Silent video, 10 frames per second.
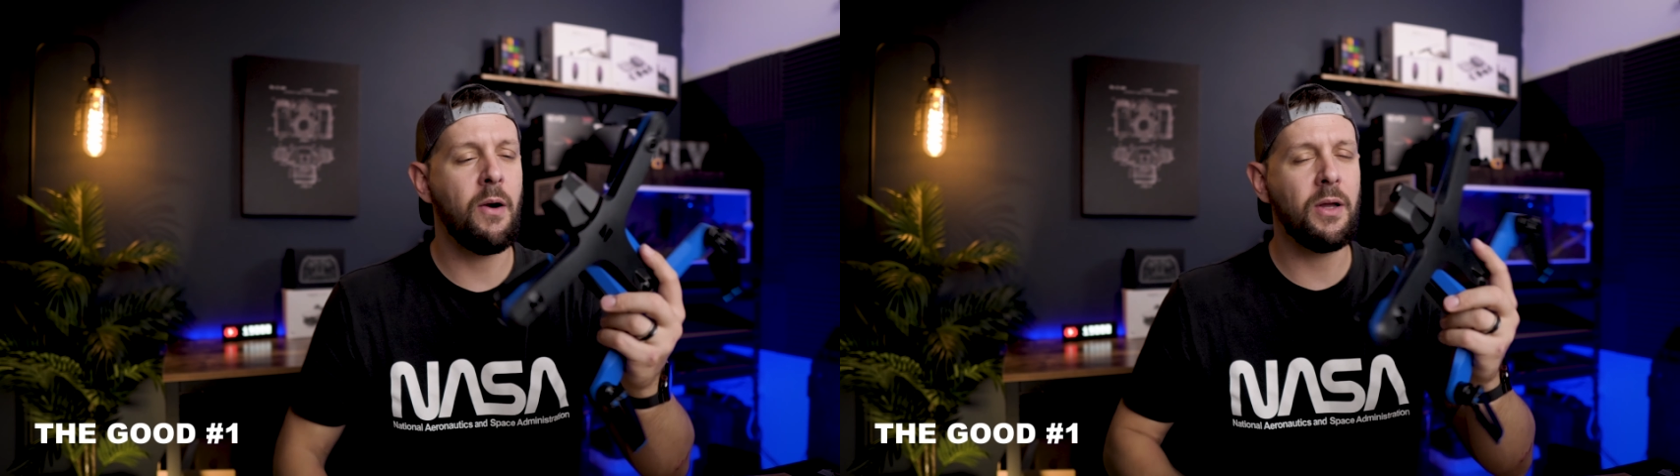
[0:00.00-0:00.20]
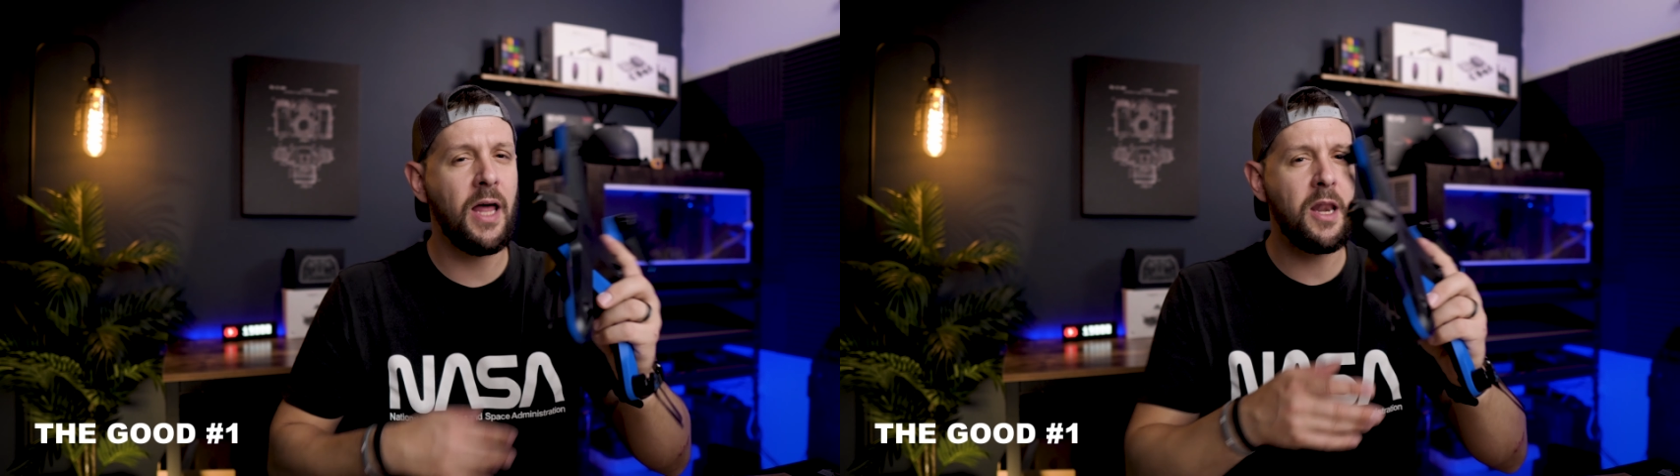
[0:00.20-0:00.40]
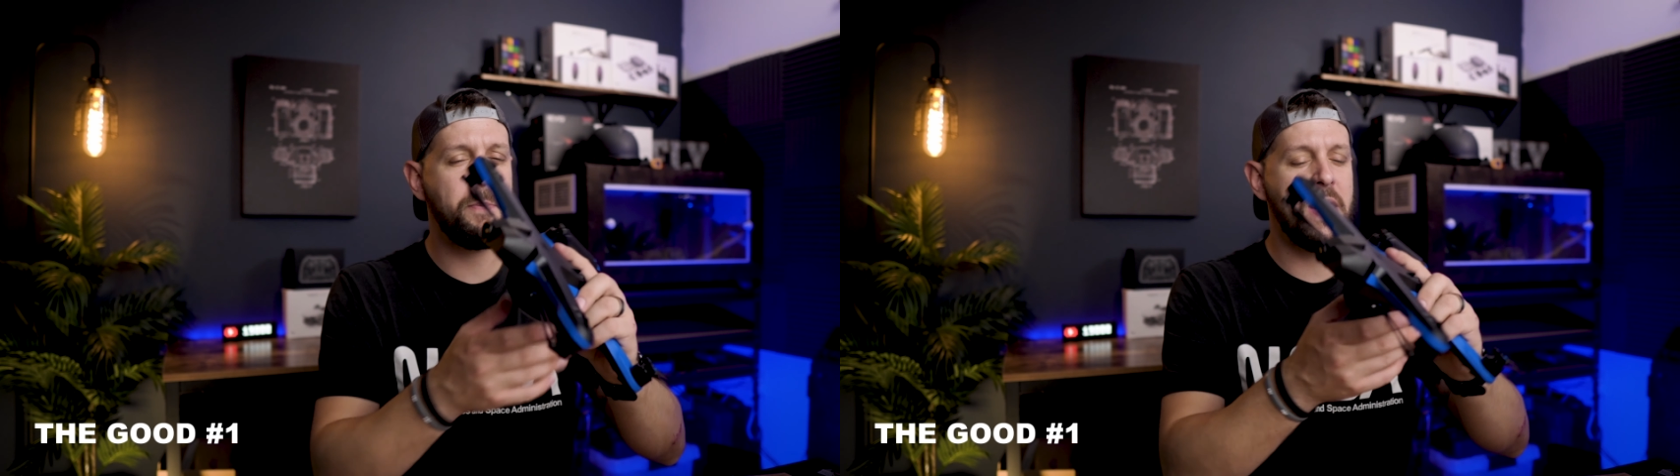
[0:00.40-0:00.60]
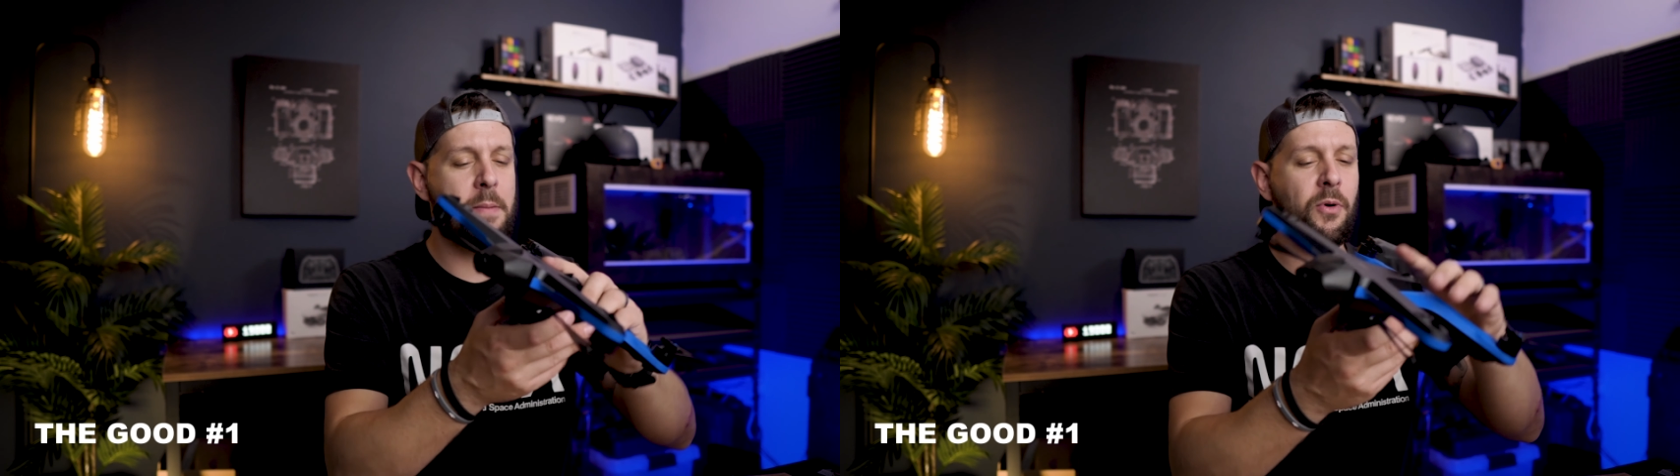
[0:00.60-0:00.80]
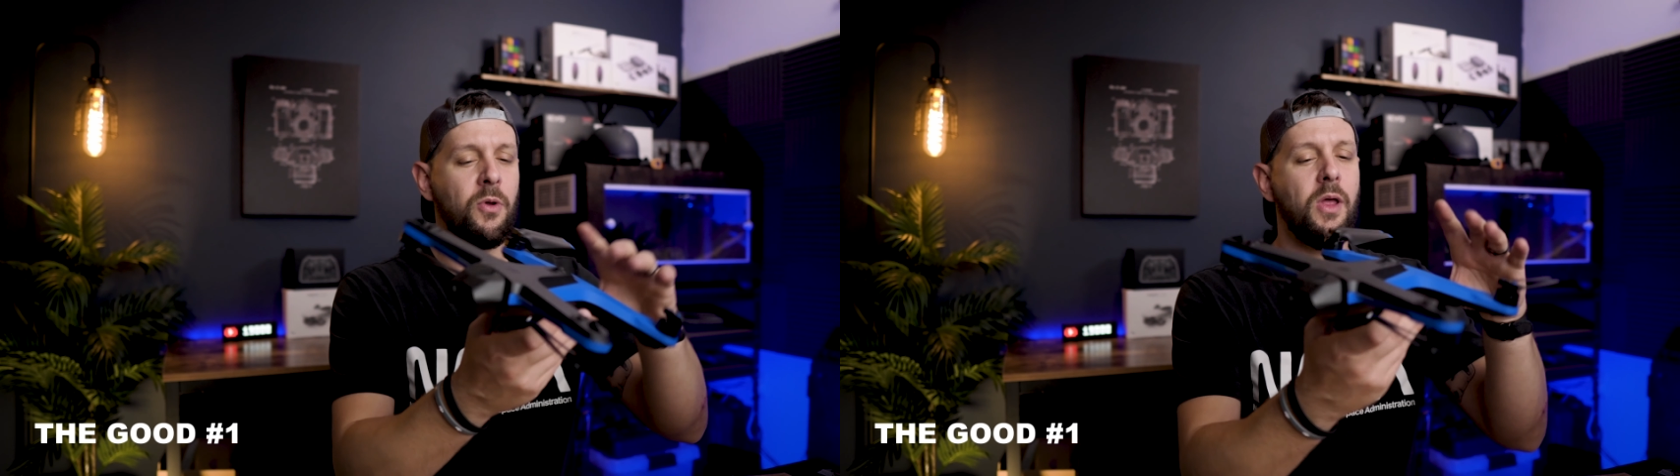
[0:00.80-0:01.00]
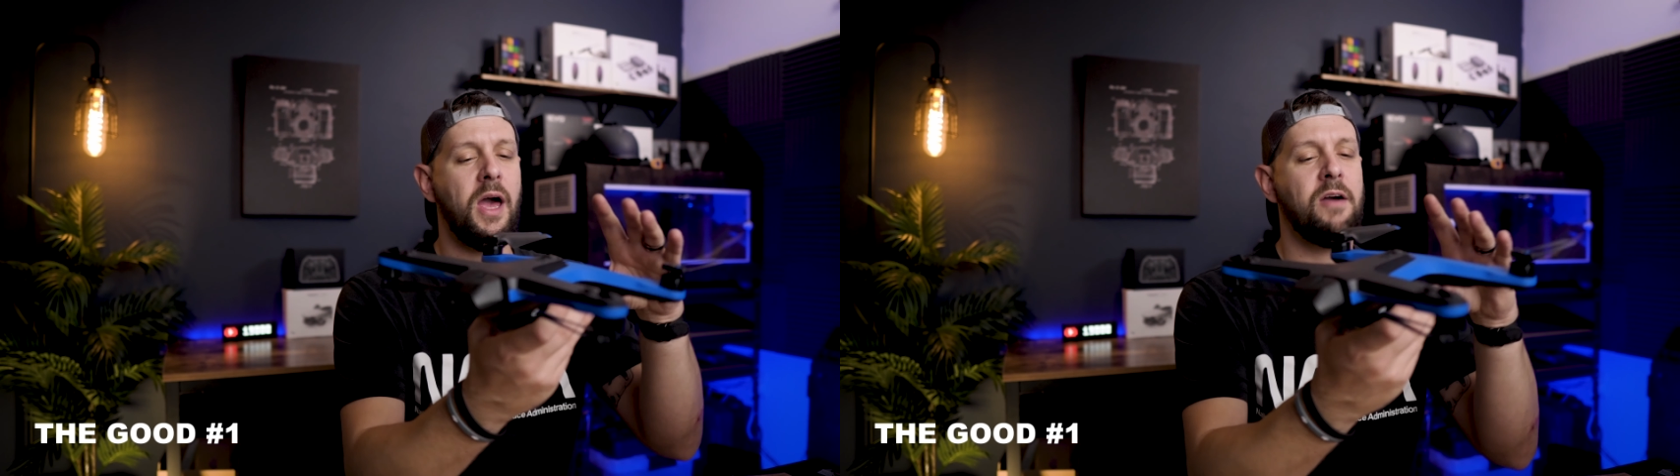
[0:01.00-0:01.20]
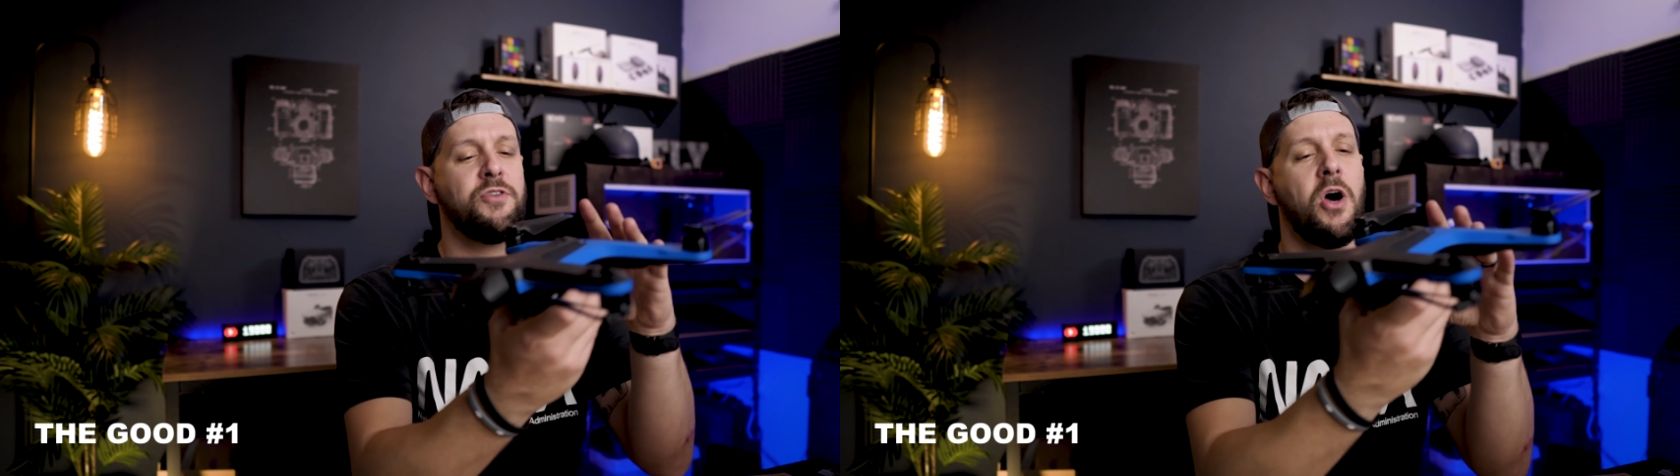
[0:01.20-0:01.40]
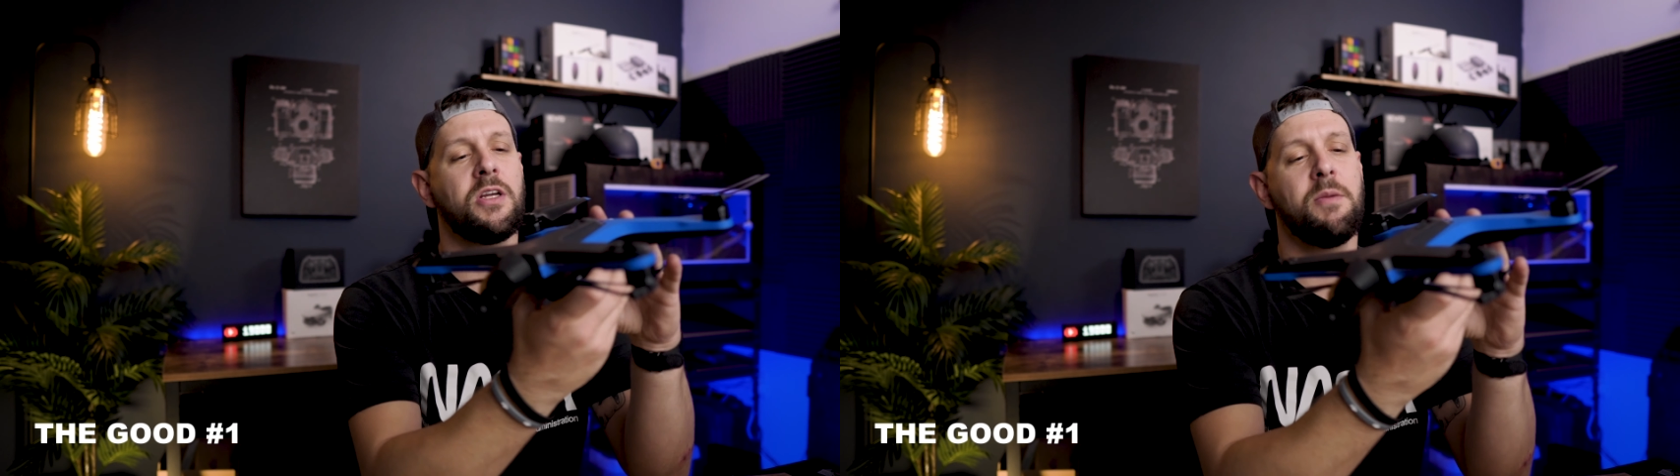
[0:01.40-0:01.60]
Now, a lot of people have
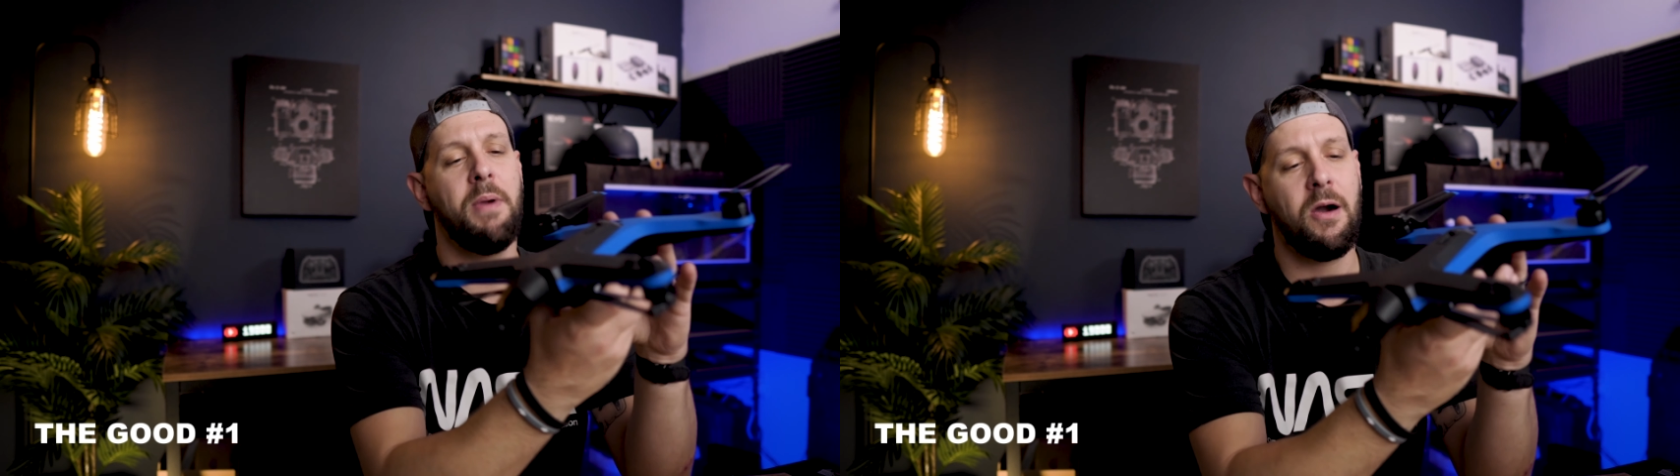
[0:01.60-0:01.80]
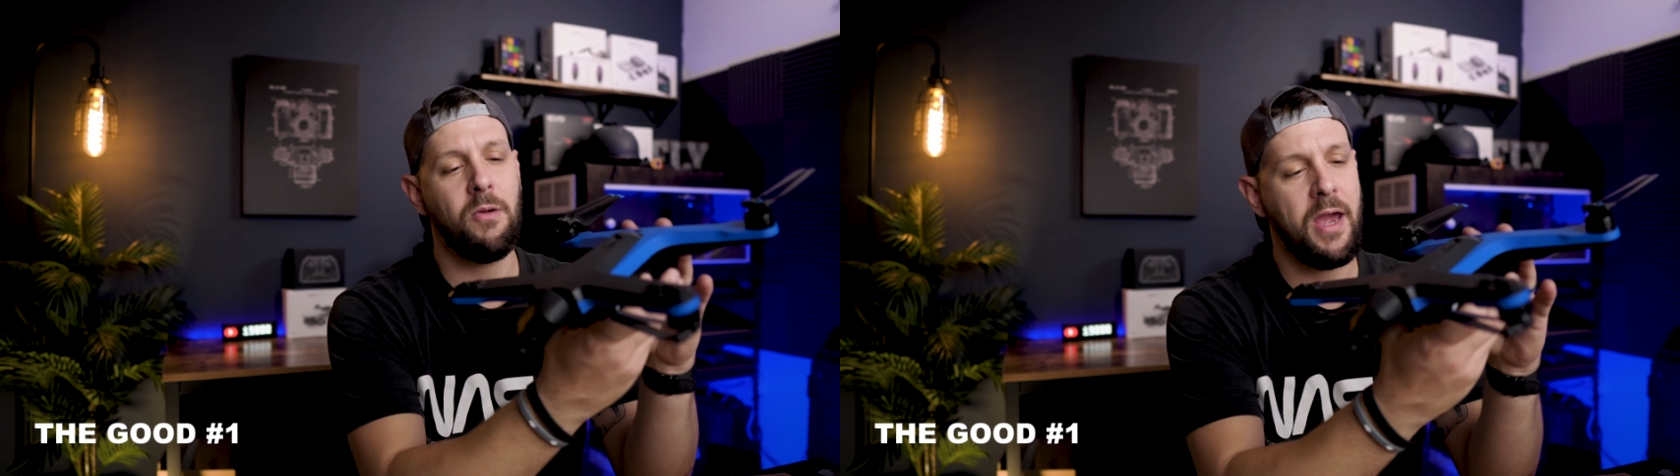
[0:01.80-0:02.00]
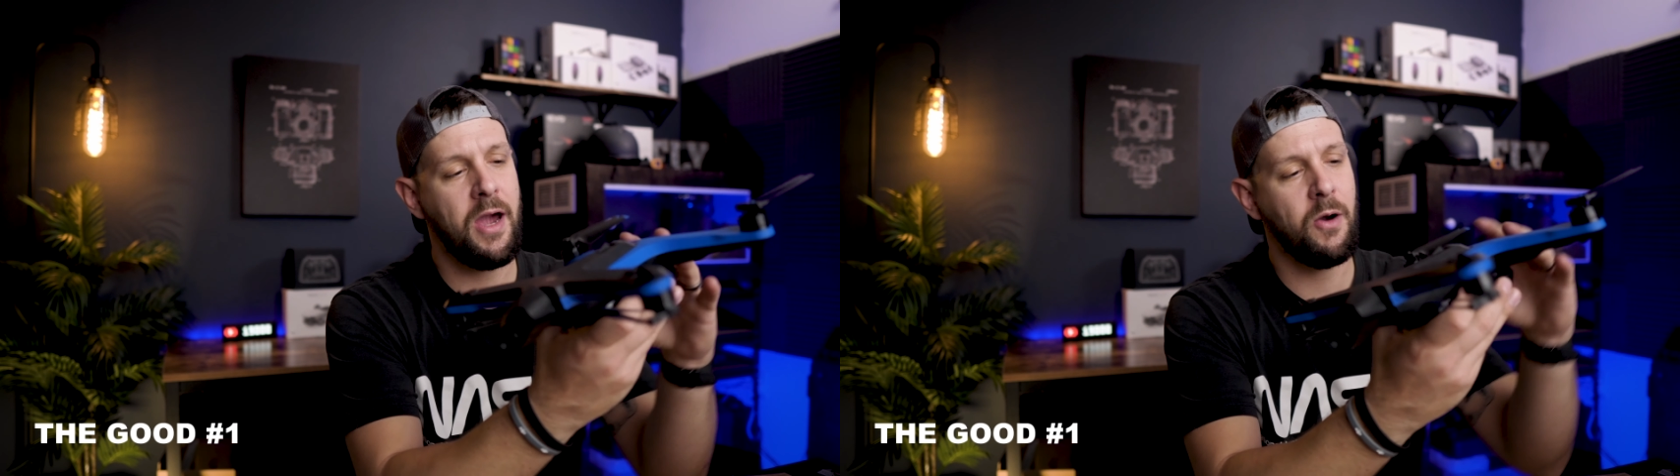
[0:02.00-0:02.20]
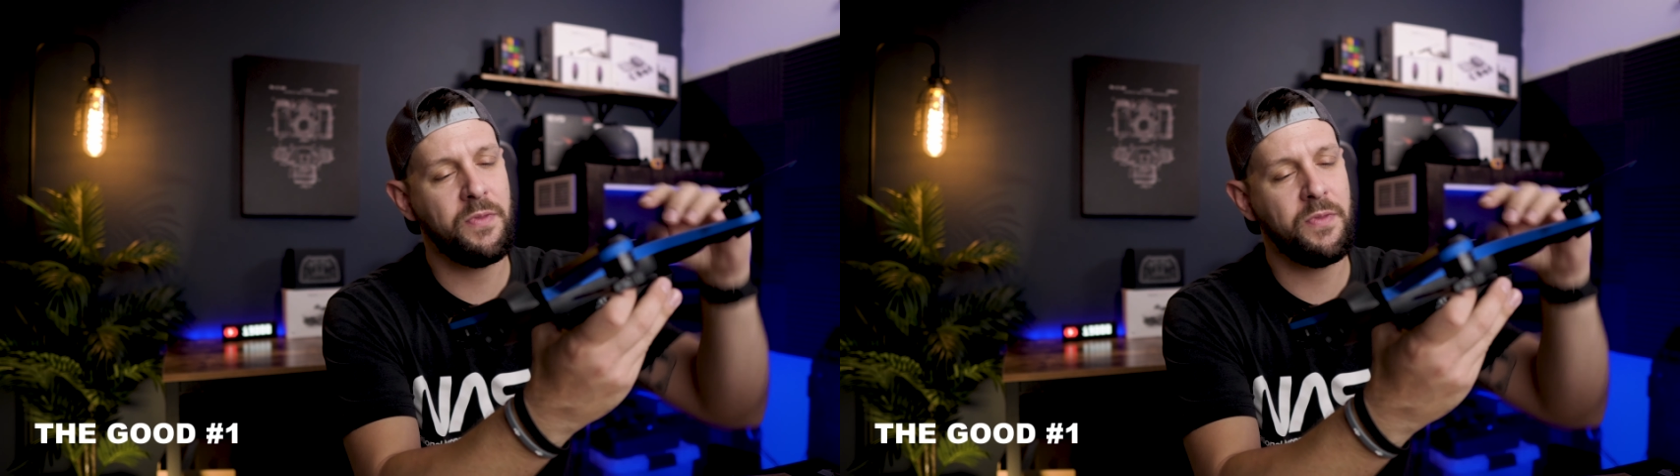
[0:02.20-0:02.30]
talked about how